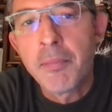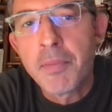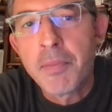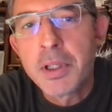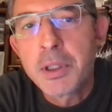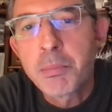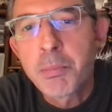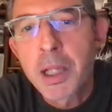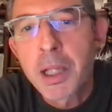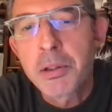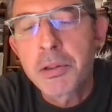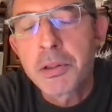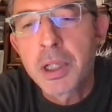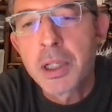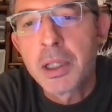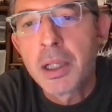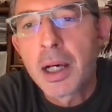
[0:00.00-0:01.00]
This
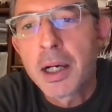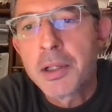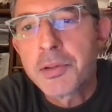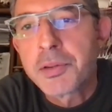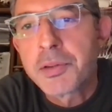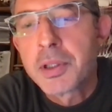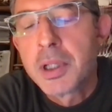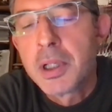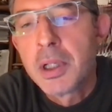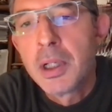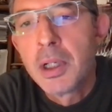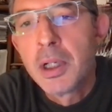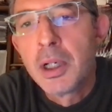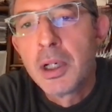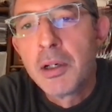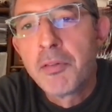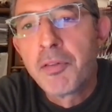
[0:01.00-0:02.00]
pathogen has
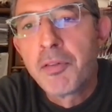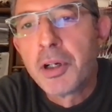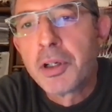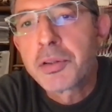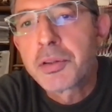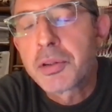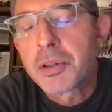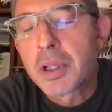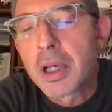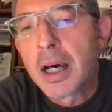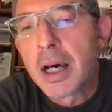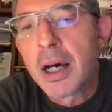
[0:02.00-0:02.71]
first